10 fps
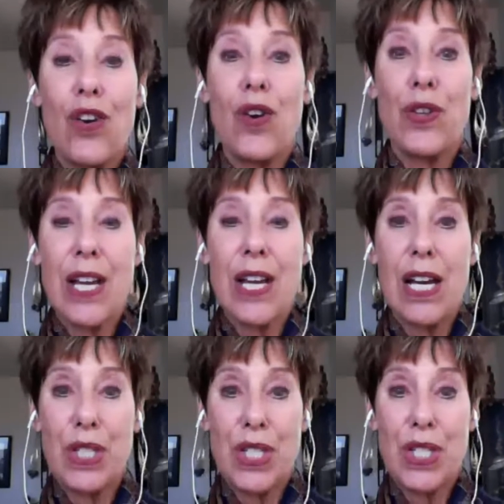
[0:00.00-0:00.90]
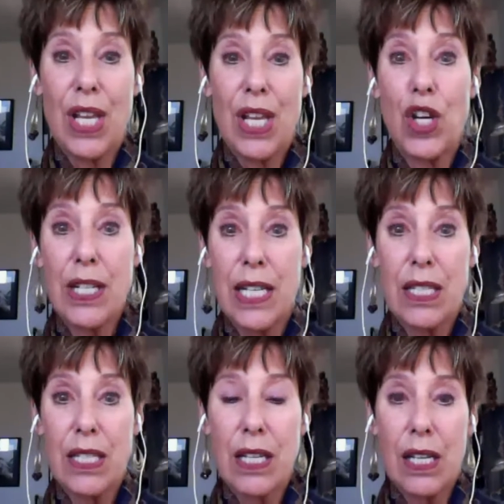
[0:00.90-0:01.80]
all the time instead of the
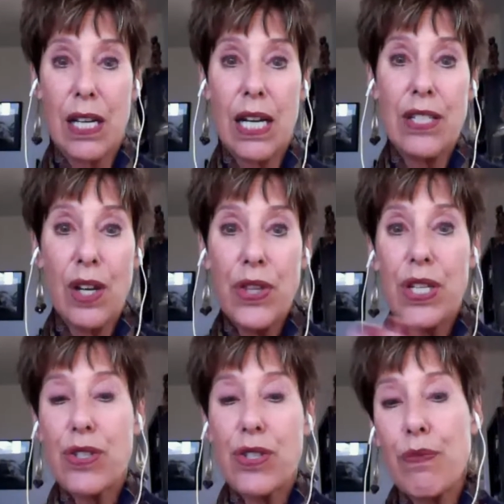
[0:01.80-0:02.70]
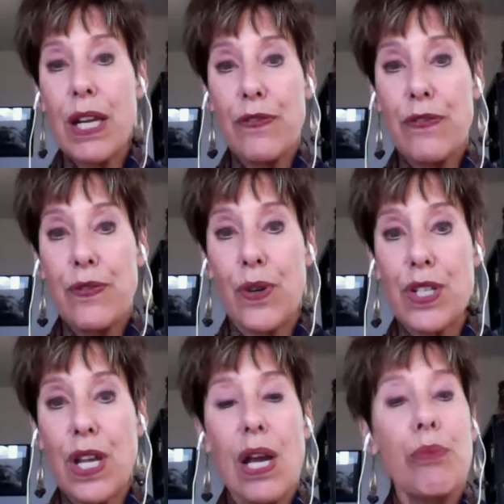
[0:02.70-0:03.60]
darkness. I know these are
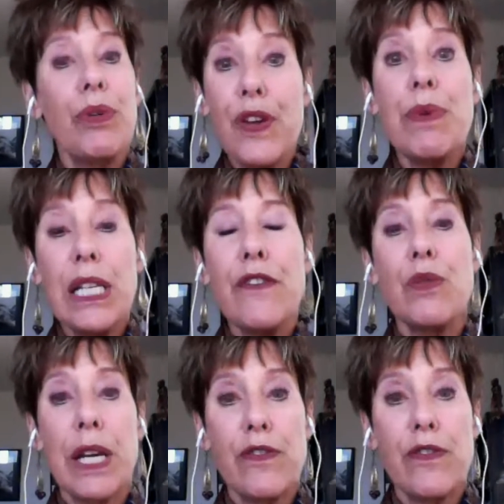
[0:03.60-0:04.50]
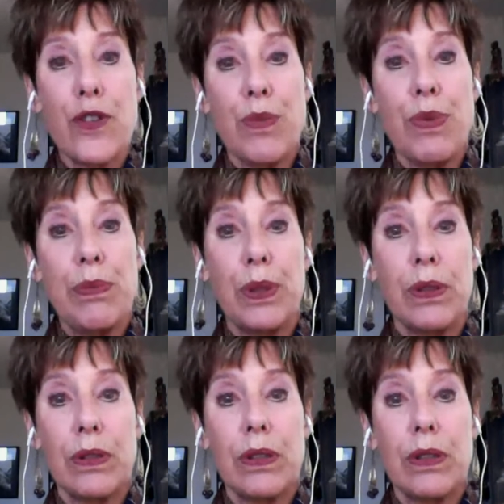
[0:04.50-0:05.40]
metaphors, but they're meaningful metaphors to people.